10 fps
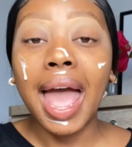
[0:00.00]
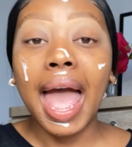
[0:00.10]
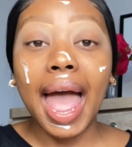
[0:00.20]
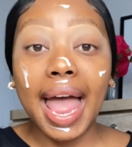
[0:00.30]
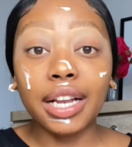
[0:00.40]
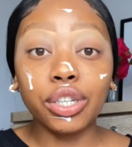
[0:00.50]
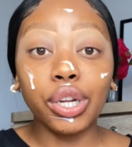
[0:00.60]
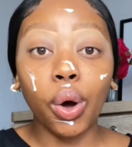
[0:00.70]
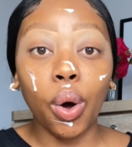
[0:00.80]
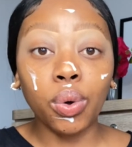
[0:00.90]
and
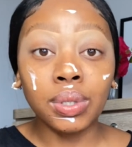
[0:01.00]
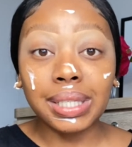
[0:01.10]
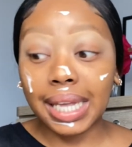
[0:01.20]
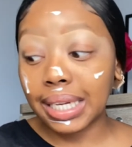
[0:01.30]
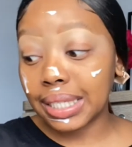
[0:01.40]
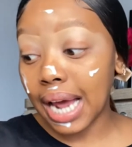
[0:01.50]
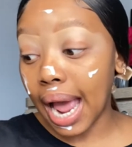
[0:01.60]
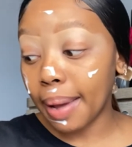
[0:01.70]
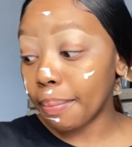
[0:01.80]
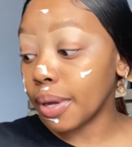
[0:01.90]
to your own skin
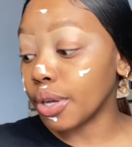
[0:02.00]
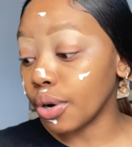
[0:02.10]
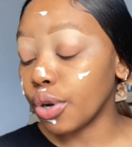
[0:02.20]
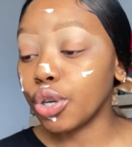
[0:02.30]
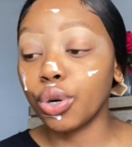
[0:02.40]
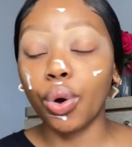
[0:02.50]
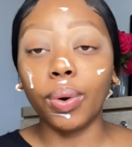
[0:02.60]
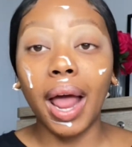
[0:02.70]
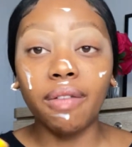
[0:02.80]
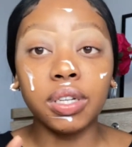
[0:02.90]
type. You know, you
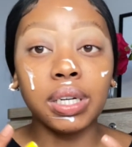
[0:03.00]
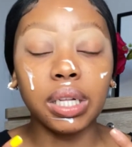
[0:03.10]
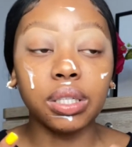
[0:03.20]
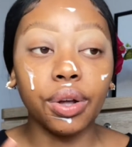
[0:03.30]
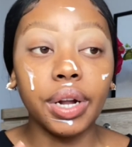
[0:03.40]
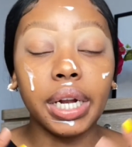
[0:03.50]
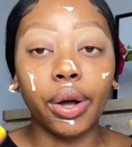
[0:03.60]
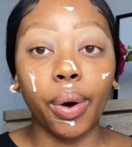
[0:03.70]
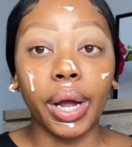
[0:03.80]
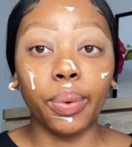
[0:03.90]
don't have to necessarily
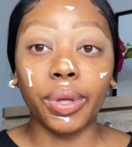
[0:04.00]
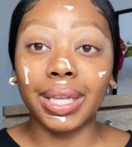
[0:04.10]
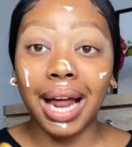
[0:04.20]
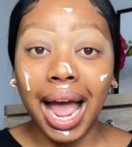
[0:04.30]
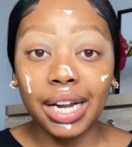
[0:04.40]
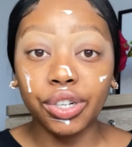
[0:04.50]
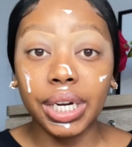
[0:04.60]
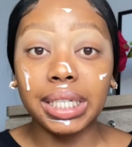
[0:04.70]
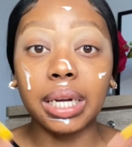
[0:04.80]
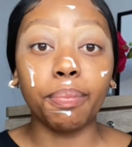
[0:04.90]
go in with a
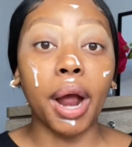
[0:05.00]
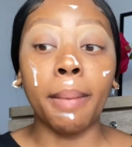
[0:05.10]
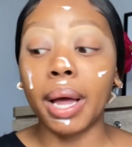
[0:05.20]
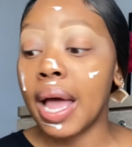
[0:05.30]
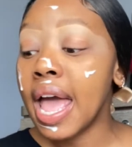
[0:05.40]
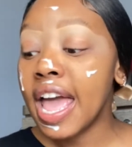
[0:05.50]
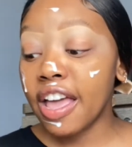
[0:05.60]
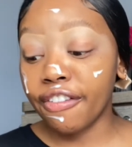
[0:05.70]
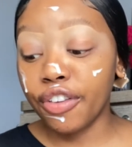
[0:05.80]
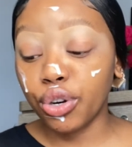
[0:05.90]
hydrating primer
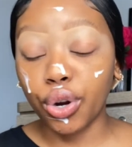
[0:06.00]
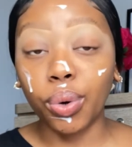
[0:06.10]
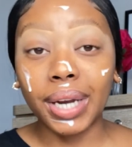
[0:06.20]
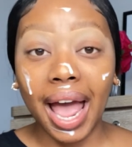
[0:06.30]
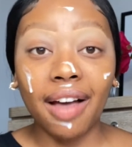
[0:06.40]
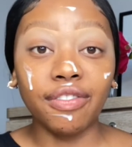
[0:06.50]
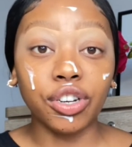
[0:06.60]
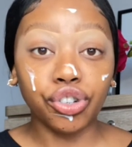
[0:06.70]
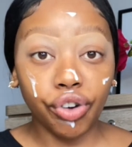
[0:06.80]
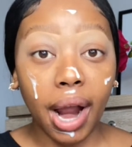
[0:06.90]
if you don't
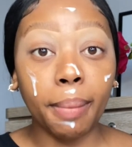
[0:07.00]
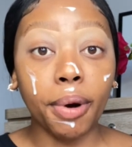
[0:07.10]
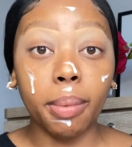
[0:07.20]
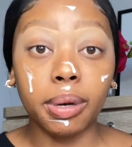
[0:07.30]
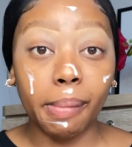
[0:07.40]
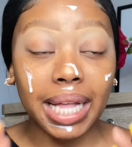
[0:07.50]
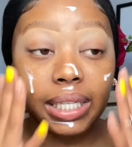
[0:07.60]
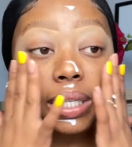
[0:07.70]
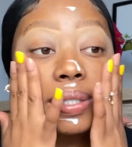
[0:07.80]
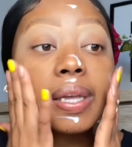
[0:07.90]
have dry,
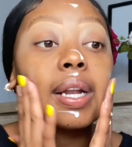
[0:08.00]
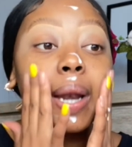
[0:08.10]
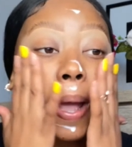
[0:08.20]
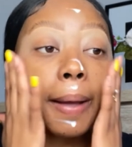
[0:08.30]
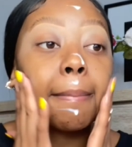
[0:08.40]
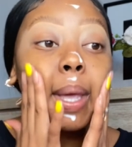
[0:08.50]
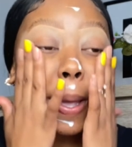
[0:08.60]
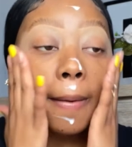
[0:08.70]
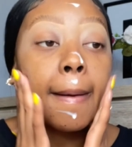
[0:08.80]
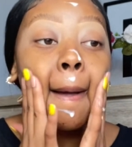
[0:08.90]
problematic skin like
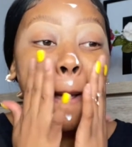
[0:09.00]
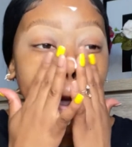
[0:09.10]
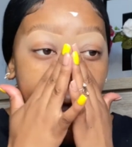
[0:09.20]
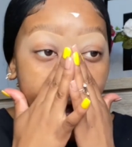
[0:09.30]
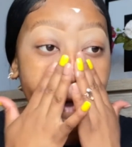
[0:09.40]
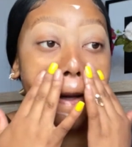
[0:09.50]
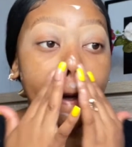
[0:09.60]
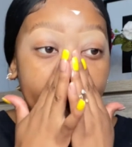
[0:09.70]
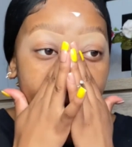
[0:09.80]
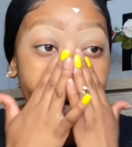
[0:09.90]
me.
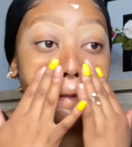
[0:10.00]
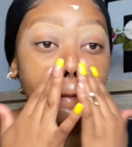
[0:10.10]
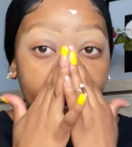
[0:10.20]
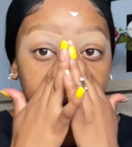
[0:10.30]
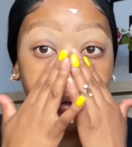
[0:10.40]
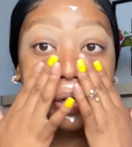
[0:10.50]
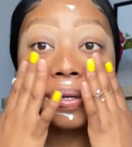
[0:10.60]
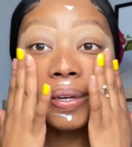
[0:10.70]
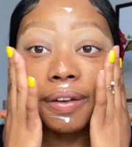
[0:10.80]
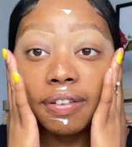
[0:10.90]
You
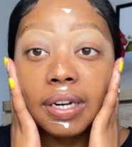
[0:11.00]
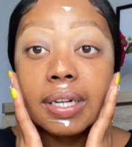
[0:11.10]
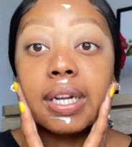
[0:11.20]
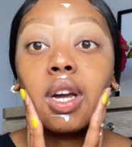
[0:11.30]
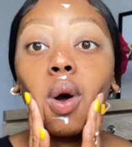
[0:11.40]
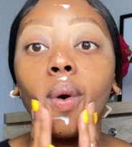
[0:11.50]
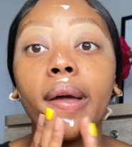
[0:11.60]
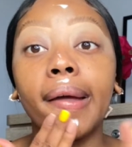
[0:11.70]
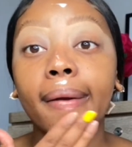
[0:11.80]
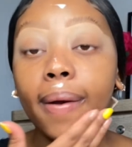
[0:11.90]
can definitely go
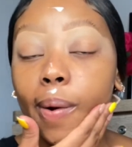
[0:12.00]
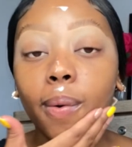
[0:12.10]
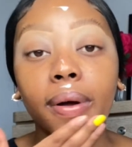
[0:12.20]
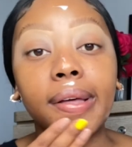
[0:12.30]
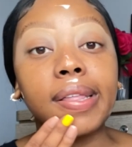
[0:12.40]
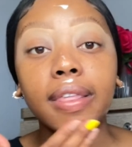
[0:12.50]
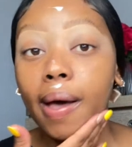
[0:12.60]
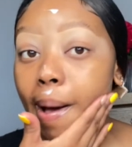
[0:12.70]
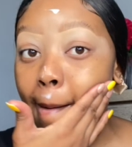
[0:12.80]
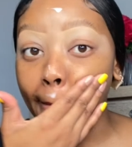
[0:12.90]
in with
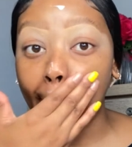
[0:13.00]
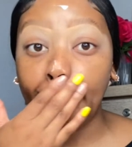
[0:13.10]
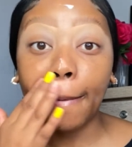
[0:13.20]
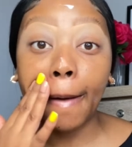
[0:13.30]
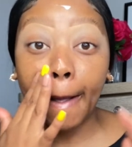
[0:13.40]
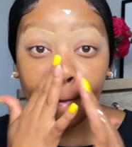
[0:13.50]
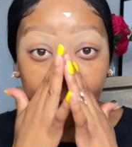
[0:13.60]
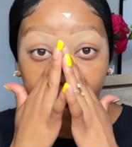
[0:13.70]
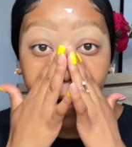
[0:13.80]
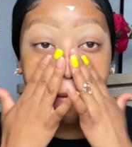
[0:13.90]
a mattifying
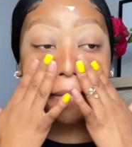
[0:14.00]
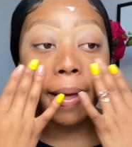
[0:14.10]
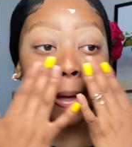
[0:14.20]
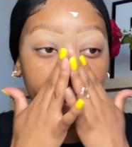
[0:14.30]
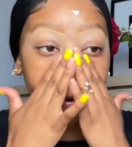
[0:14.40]
primer.